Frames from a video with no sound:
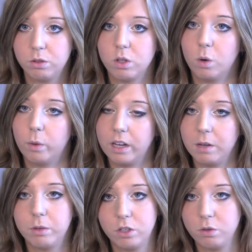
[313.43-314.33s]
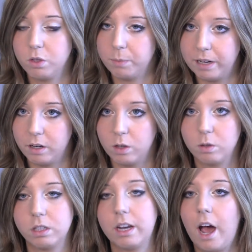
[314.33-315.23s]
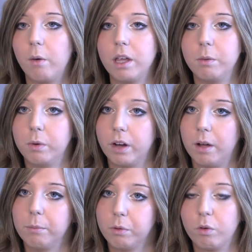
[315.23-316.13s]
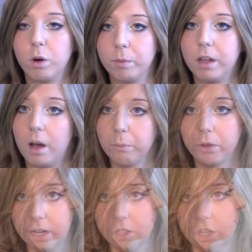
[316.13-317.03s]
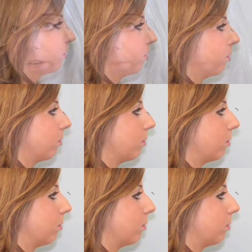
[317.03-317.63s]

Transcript: so what he would do to my nose and how he would perform the hump reduction.